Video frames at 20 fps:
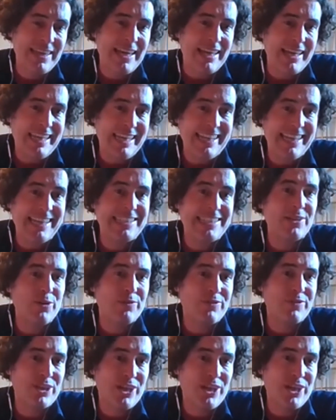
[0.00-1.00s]
The addition of
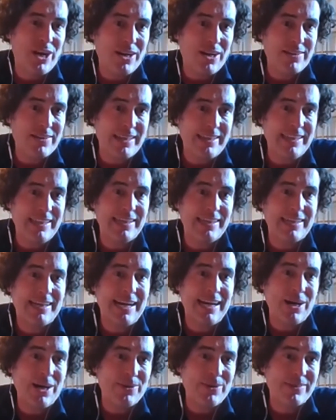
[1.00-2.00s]
the card and the
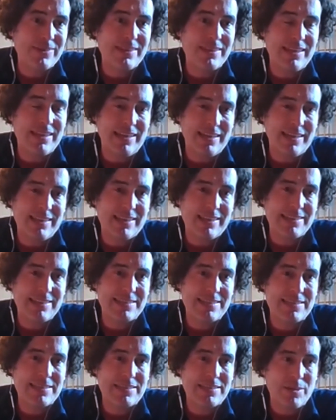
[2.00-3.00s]
account, that is
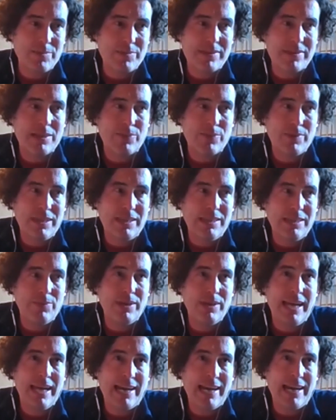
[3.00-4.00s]
something
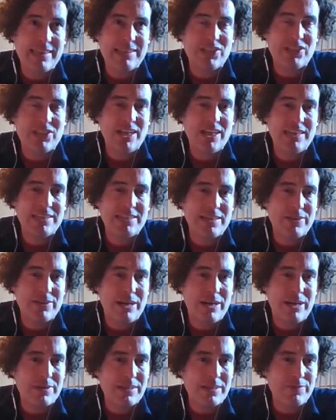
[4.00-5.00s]
we had to change the
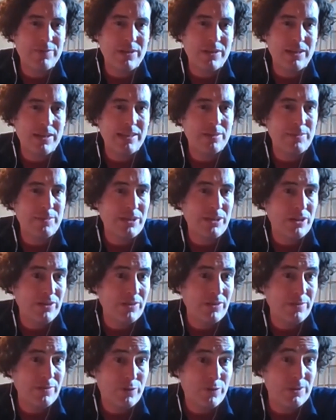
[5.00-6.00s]
narrative a little bit
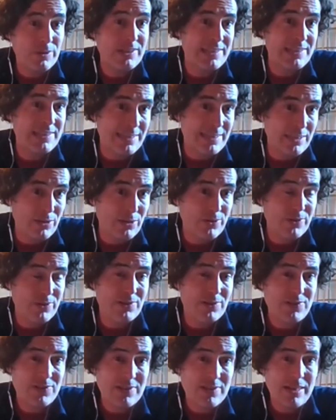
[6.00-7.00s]
on for existing
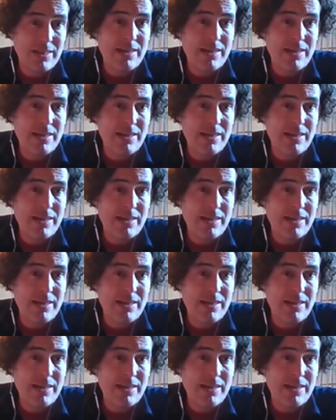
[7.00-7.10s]
users.